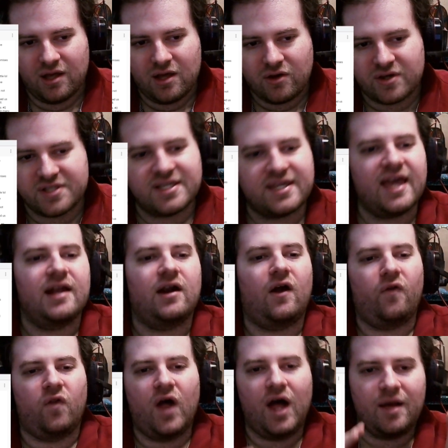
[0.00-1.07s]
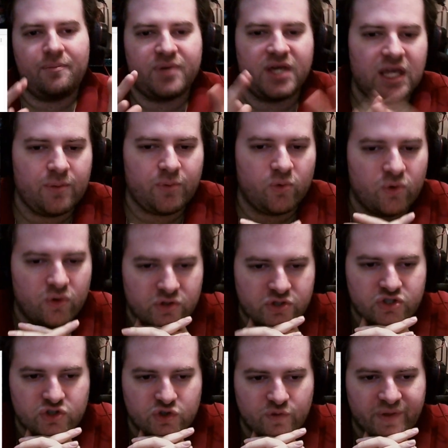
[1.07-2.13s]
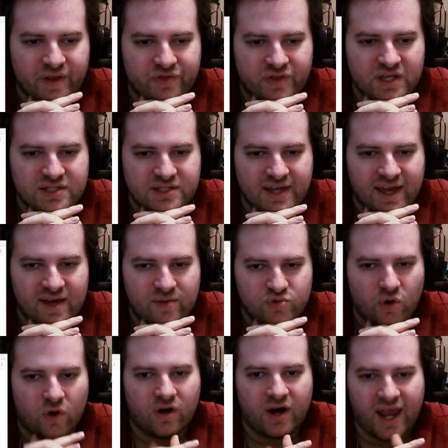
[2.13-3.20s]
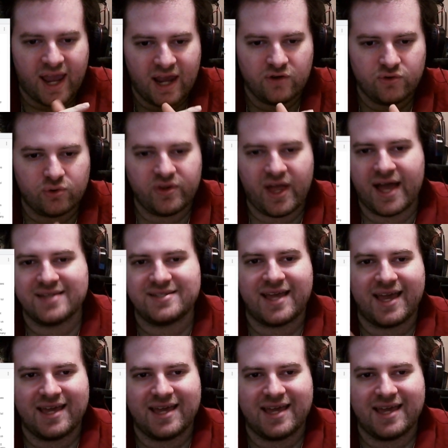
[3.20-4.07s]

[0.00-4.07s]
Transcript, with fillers: Because again, a lot of people will assume that these games are handled as a